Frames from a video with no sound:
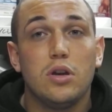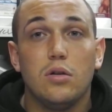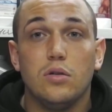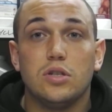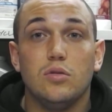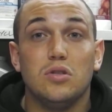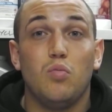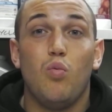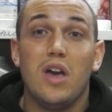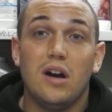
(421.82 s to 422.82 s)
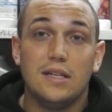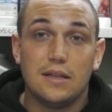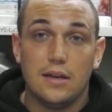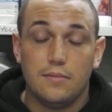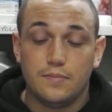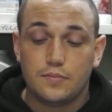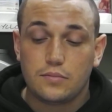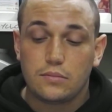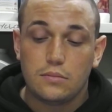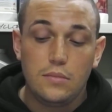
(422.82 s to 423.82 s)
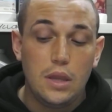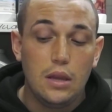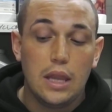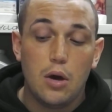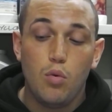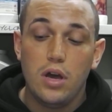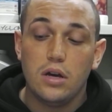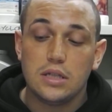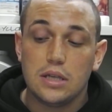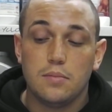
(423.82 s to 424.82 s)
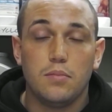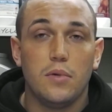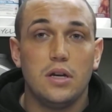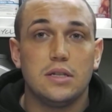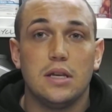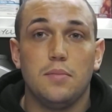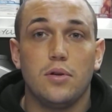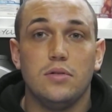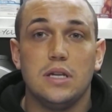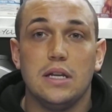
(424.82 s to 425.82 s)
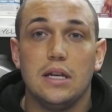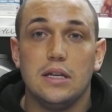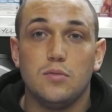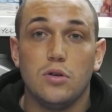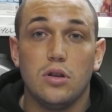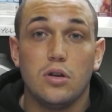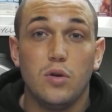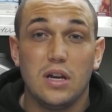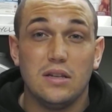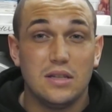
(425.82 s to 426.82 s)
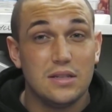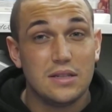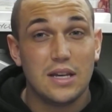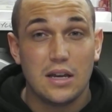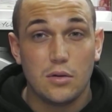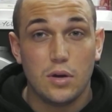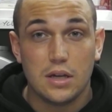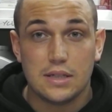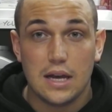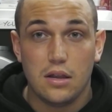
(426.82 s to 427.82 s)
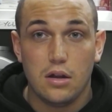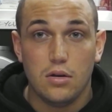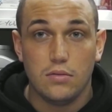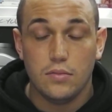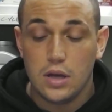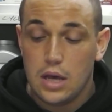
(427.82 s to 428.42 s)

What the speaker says: we go on to is whey isolate. Now, whey isolate protein is one of the quickest. It's the second quickest out of the lot.